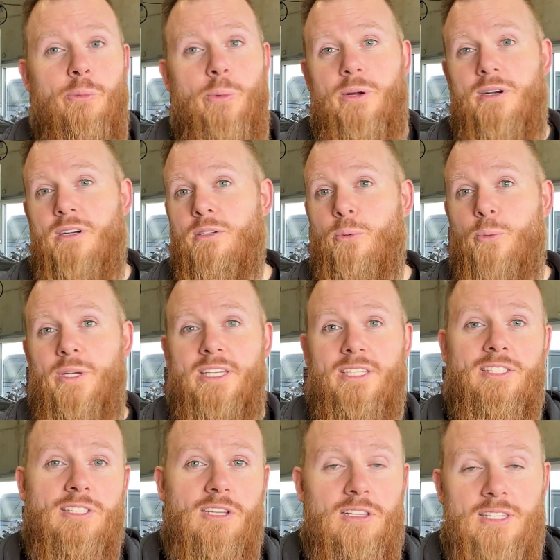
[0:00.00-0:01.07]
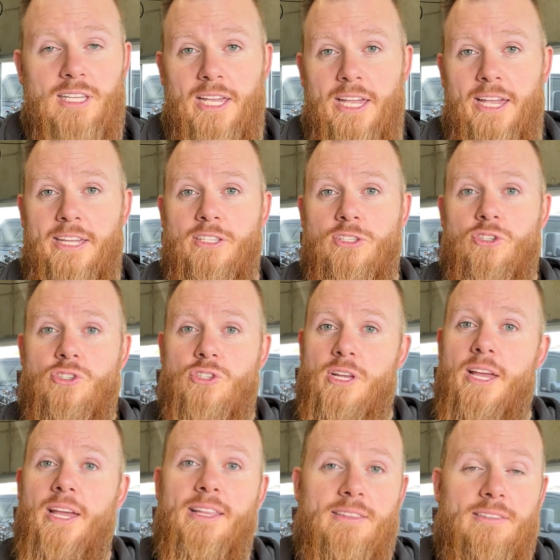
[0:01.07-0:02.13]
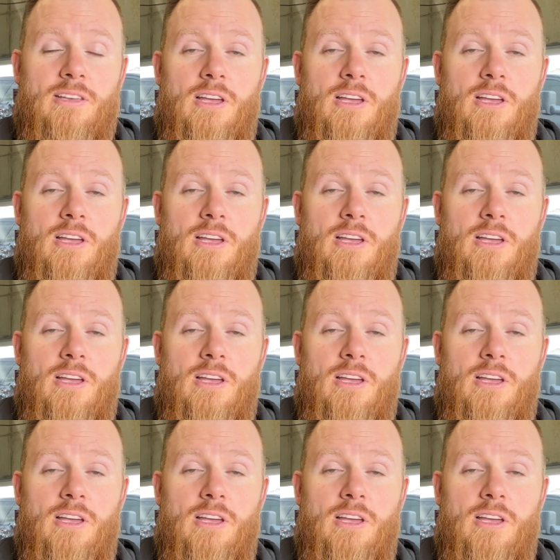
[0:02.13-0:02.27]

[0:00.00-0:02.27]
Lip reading: where we installed the cage and